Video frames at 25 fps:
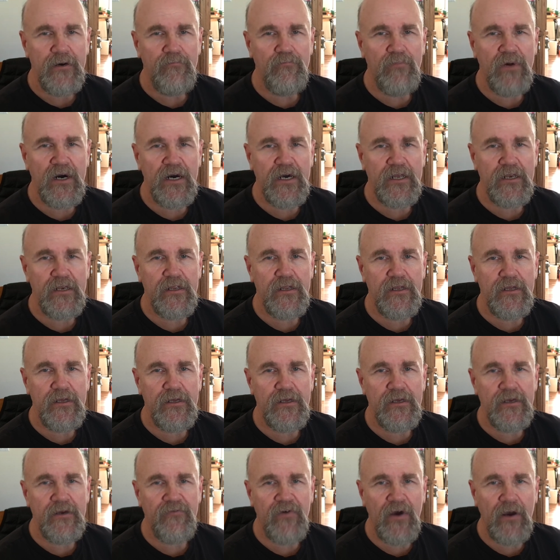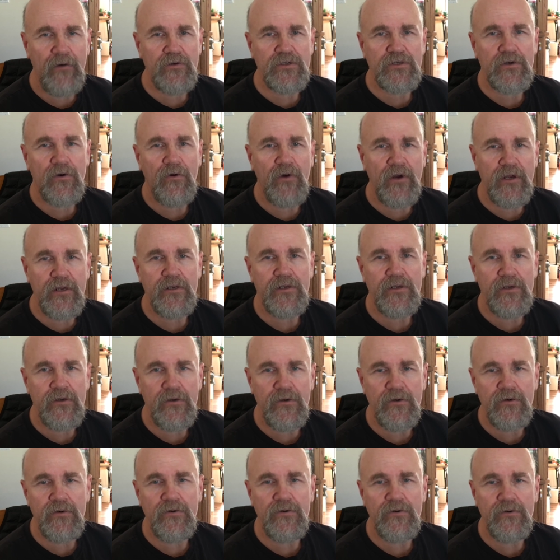but if I was going
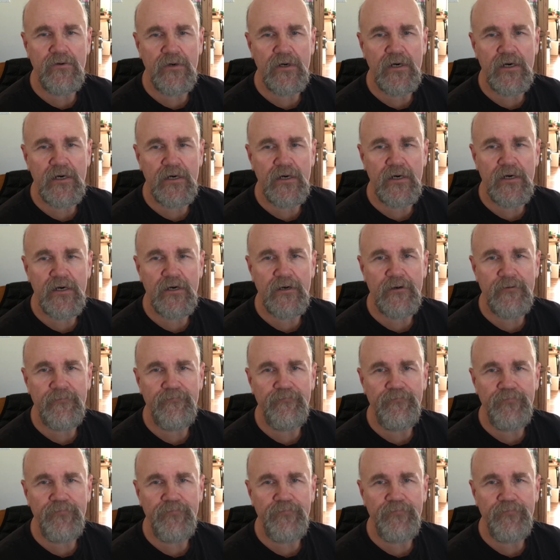to uh,